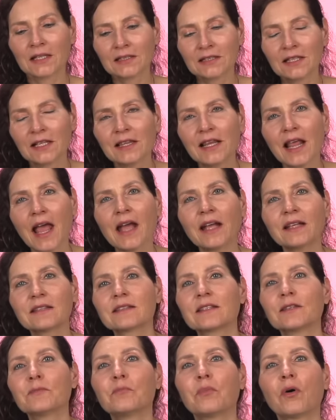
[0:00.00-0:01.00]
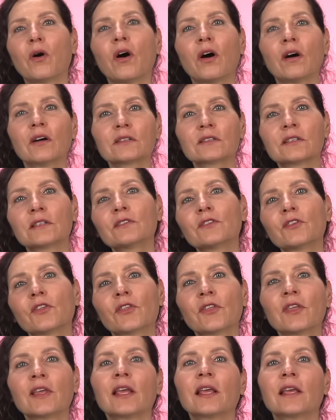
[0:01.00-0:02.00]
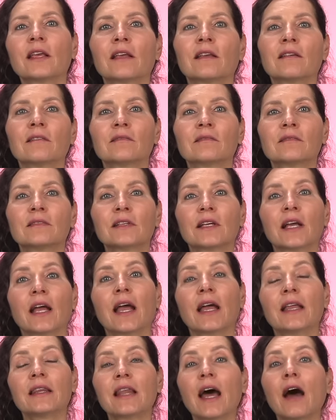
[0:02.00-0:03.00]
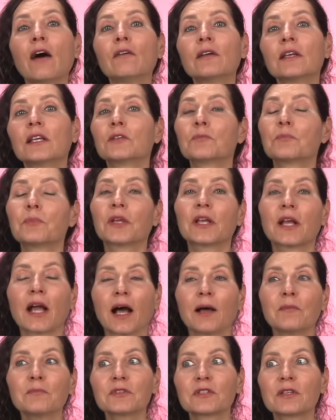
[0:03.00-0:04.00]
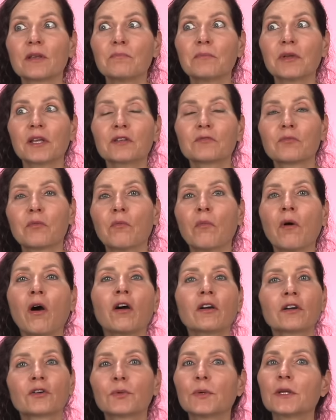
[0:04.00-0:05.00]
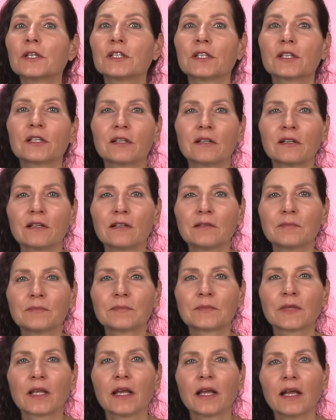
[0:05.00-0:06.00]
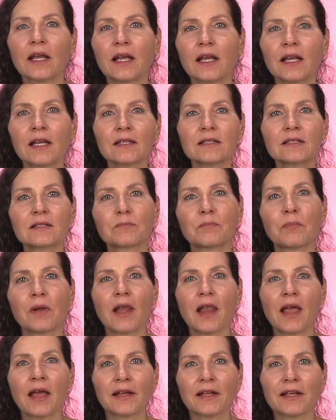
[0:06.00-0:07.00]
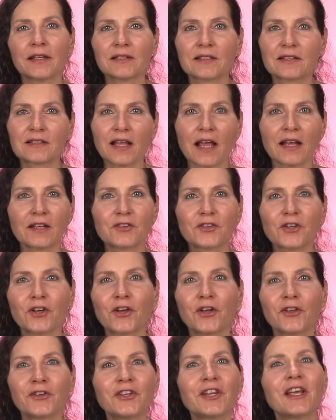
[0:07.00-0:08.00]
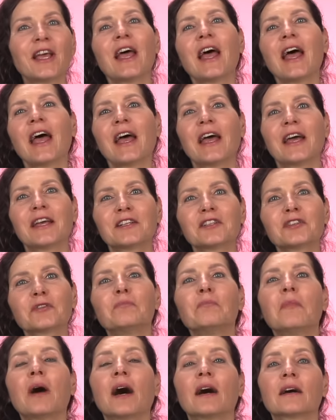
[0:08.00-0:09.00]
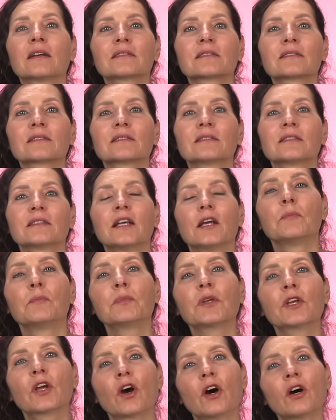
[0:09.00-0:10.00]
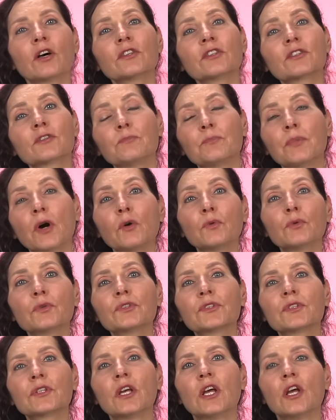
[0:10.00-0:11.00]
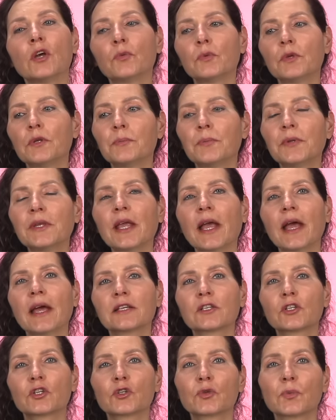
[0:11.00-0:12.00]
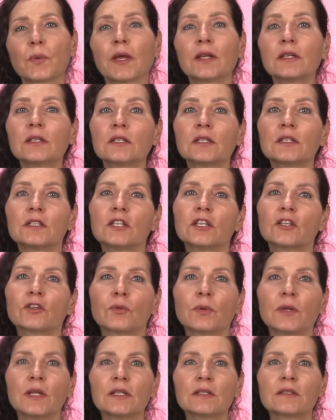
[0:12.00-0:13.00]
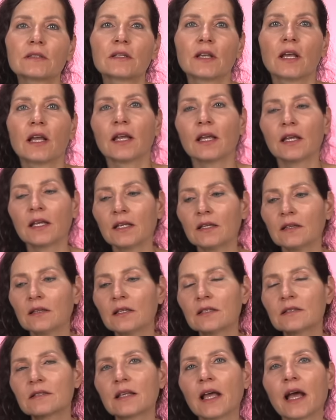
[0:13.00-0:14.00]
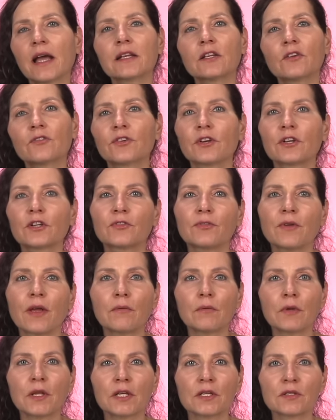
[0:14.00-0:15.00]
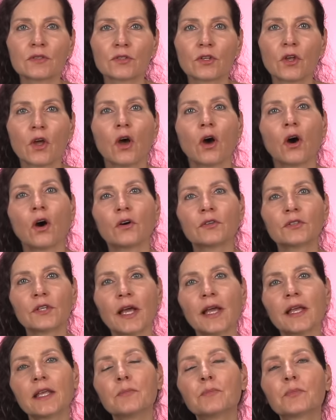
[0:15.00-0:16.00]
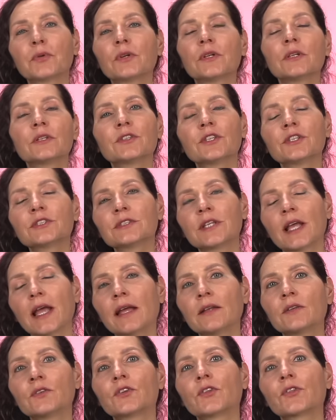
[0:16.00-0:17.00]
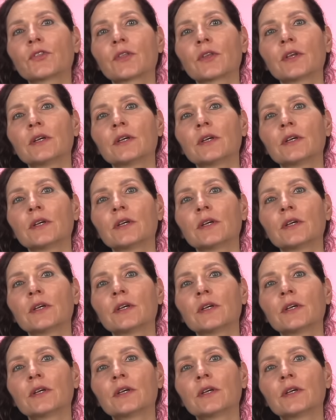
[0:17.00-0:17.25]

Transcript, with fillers: The next important thing, and now it becomes a bit more critical, is planet Saturn and Mars, because both will be at twenty degrees in the sign of Aquarius on April the tenth,